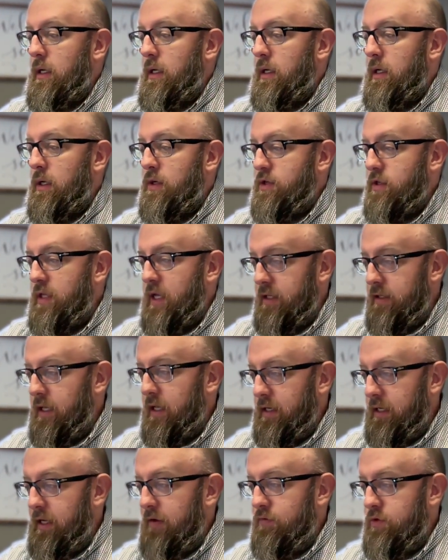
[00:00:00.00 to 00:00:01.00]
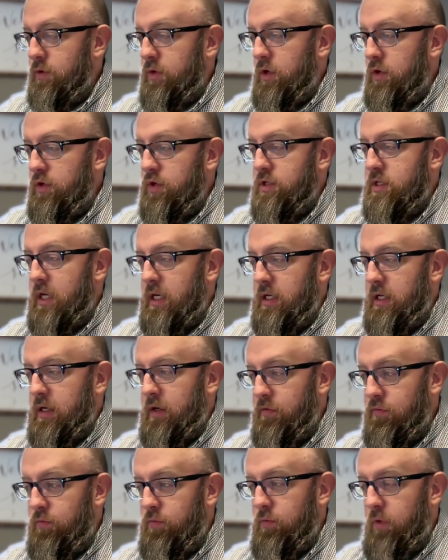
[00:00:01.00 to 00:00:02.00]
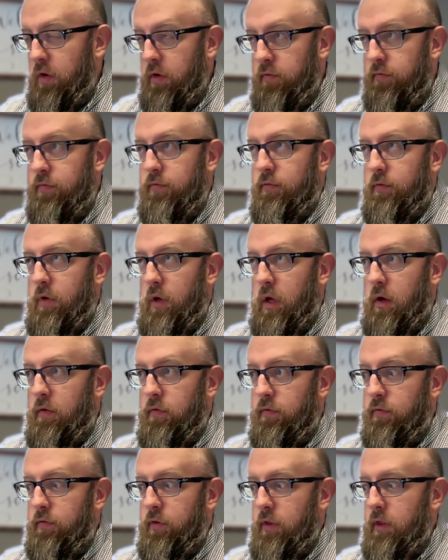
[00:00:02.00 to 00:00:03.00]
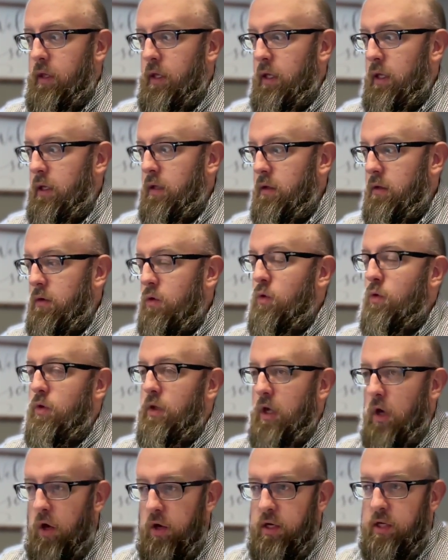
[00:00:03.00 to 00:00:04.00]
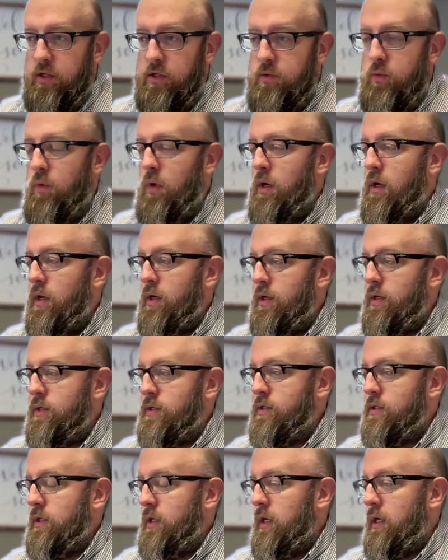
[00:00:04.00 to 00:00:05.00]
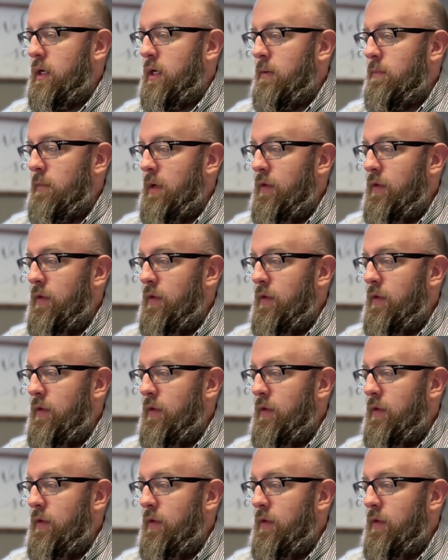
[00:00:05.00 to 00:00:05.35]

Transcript: Uh, so that that gives you an understanding of of of the who the audience was um,